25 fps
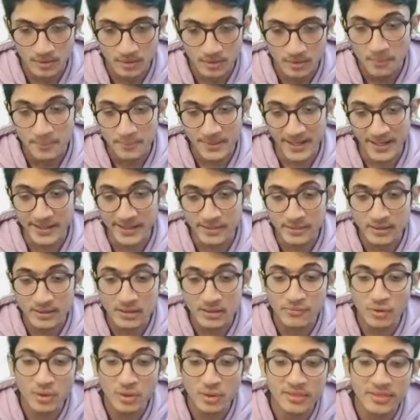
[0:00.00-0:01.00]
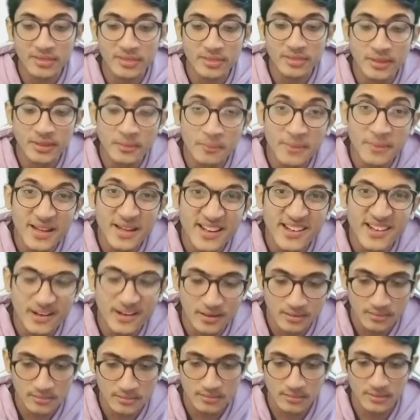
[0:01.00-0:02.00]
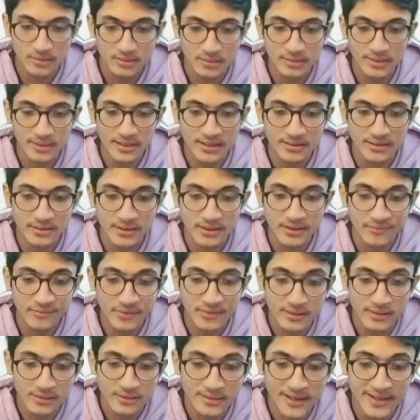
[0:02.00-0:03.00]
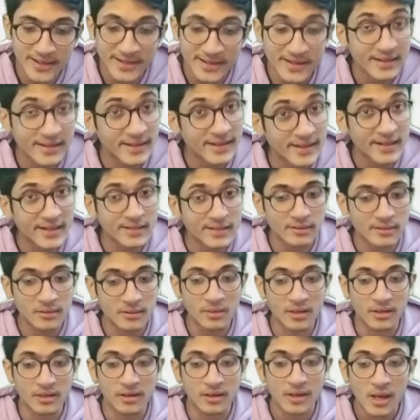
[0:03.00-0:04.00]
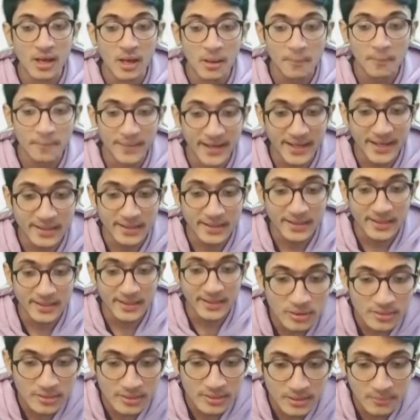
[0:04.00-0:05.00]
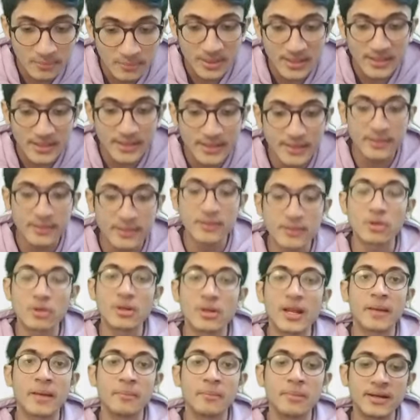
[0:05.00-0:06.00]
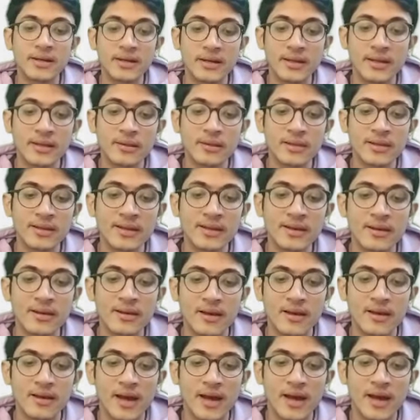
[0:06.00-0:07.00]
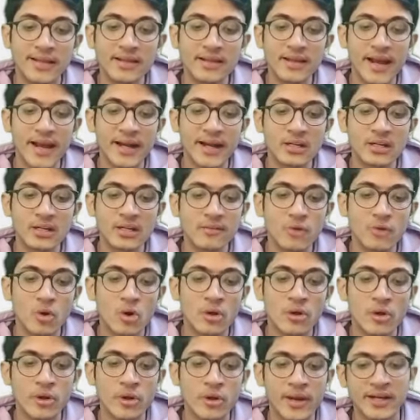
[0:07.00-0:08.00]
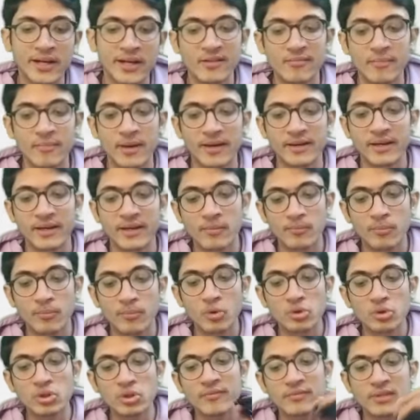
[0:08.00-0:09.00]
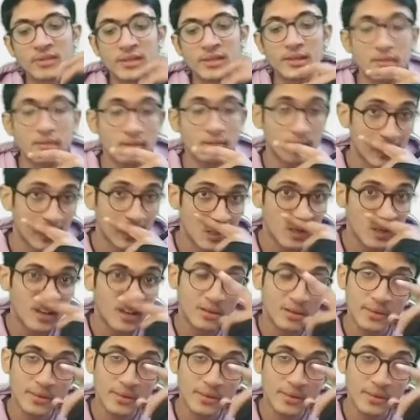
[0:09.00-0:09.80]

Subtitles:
prices for similar, see the difference is identical and similar. Prices for similar assets or liabilities in either active or non-active market, both of these come